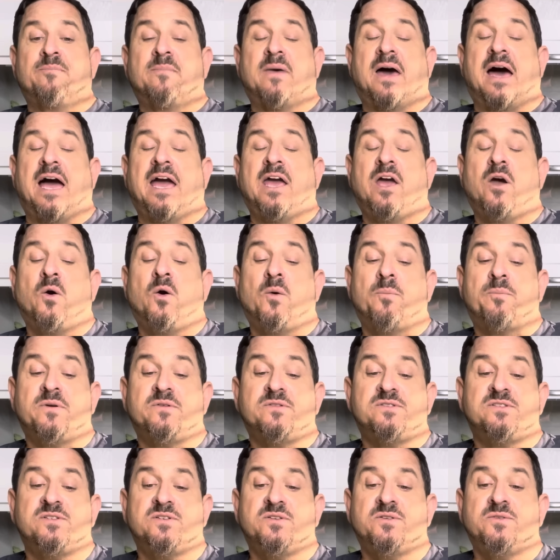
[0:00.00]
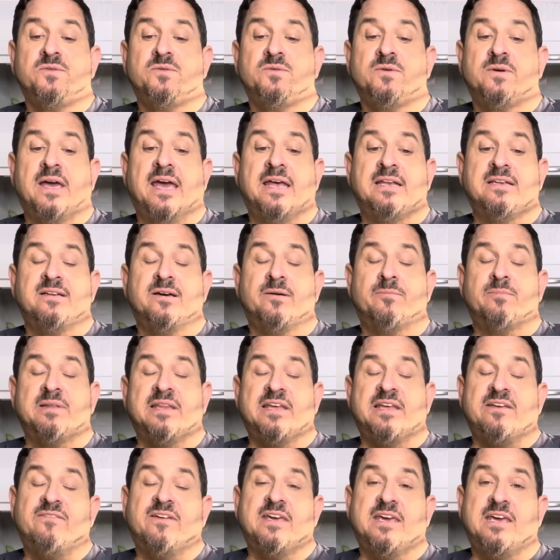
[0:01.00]
I hope you do end up
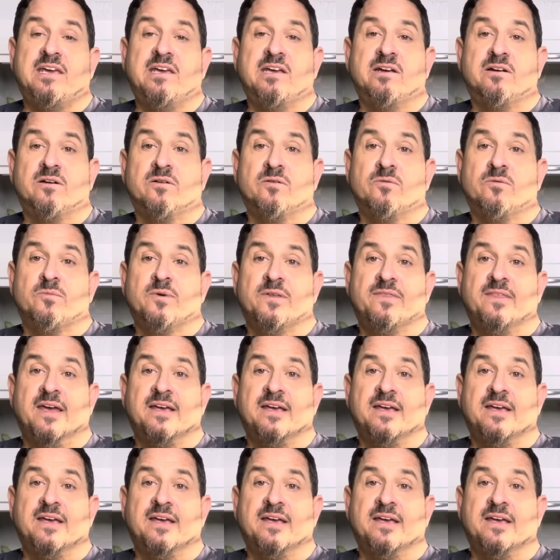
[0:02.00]
leaving here with